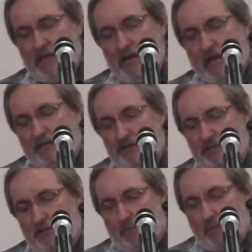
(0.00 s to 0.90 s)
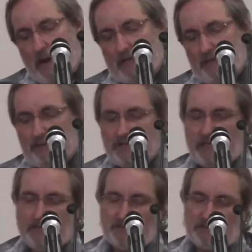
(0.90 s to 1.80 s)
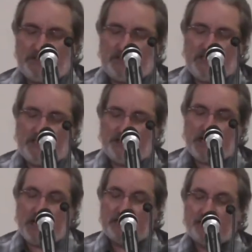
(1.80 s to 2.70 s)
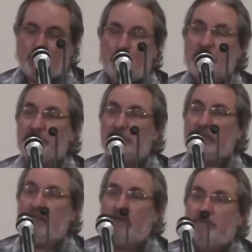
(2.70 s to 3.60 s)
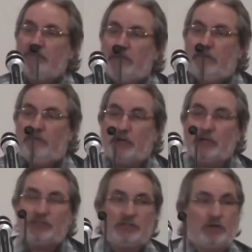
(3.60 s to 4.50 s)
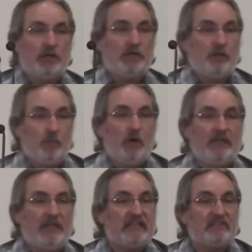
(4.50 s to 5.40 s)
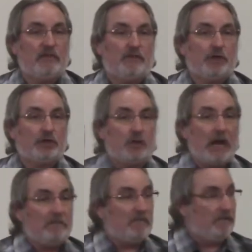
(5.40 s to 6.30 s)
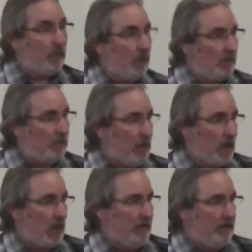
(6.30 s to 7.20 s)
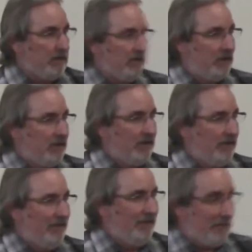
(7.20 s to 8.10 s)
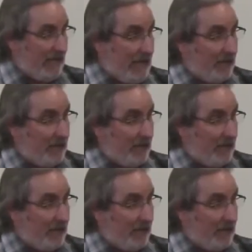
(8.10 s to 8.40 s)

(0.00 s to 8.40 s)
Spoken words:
as the writer tells us in John 20, verse 31, that's the verse right before Barb began